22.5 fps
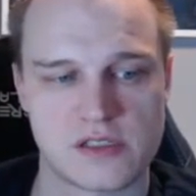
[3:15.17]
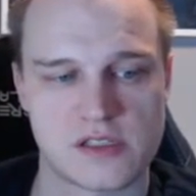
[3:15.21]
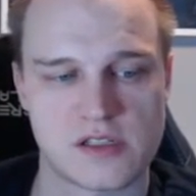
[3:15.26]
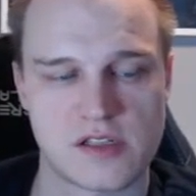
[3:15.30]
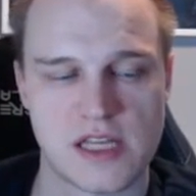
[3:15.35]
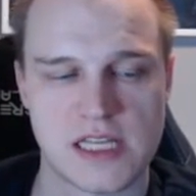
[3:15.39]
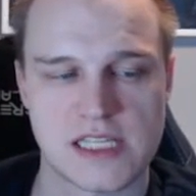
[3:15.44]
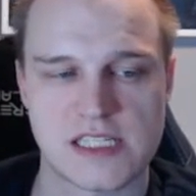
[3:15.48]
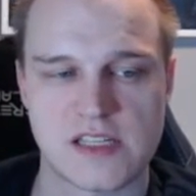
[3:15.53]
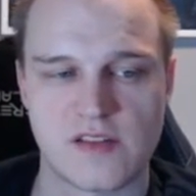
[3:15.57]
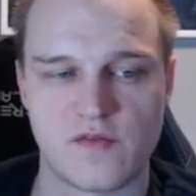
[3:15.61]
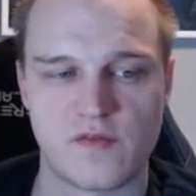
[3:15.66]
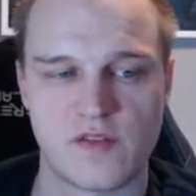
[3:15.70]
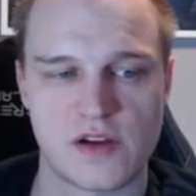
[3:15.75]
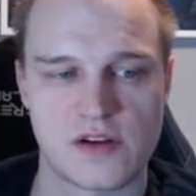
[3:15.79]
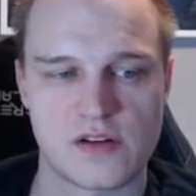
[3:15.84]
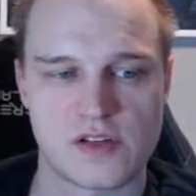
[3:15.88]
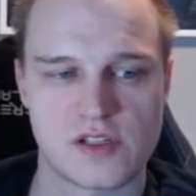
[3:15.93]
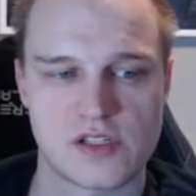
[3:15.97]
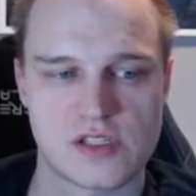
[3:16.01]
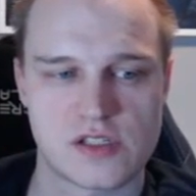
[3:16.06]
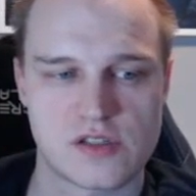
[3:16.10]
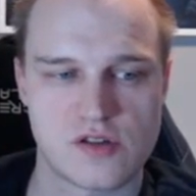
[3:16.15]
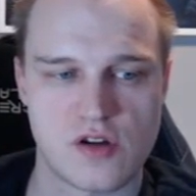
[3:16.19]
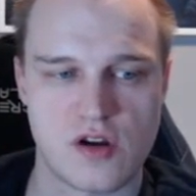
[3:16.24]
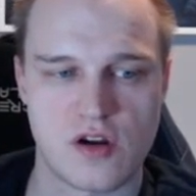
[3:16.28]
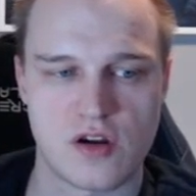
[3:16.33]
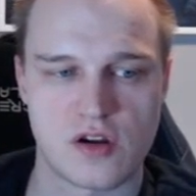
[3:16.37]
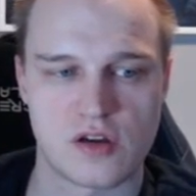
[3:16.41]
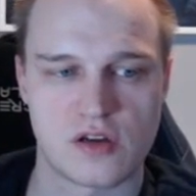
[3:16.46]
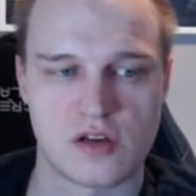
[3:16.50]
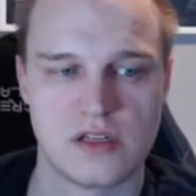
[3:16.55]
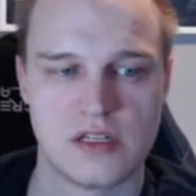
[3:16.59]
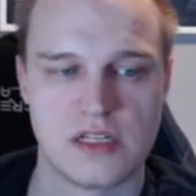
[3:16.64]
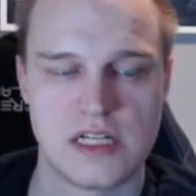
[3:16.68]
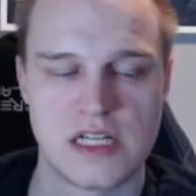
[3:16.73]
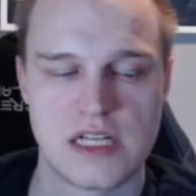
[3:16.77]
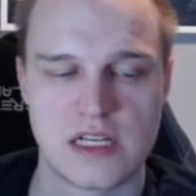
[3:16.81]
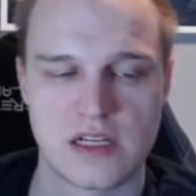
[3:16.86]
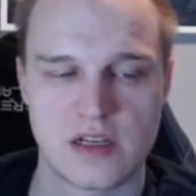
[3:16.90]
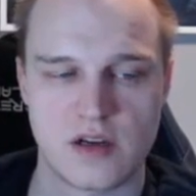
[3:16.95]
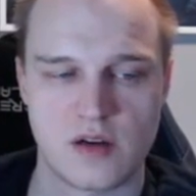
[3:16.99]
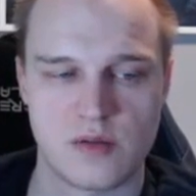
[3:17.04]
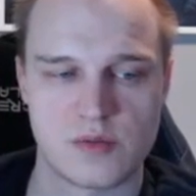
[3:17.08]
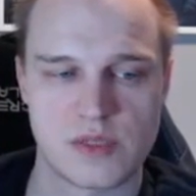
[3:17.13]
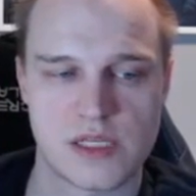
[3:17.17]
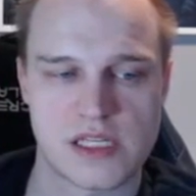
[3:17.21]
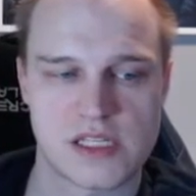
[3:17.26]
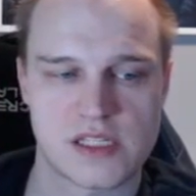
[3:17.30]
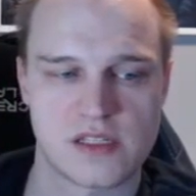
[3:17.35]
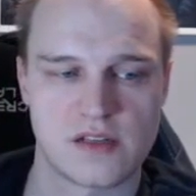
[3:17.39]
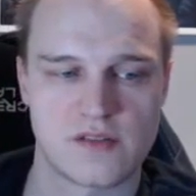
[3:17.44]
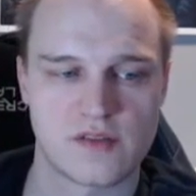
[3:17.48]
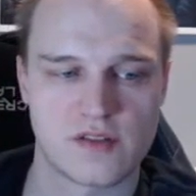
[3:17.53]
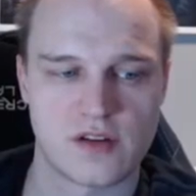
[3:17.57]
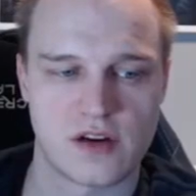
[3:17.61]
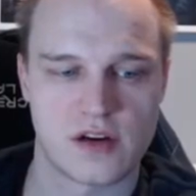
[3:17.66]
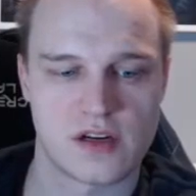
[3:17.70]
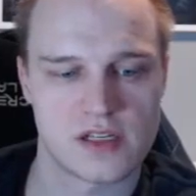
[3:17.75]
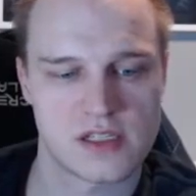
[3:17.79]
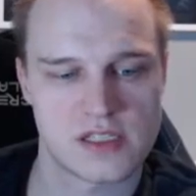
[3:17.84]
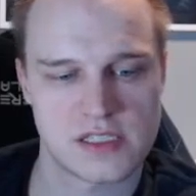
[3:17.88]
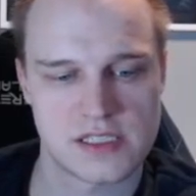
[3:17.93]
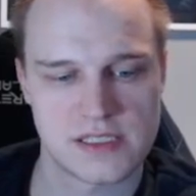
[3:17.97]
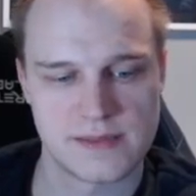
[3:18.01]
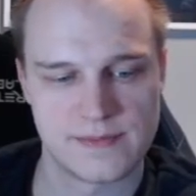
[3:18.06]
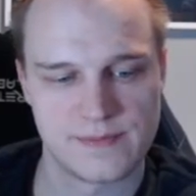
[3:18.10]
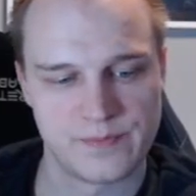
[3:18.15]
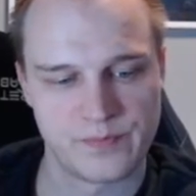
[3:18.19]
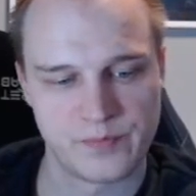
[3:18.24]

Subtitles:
So that's a very strong combination of cards.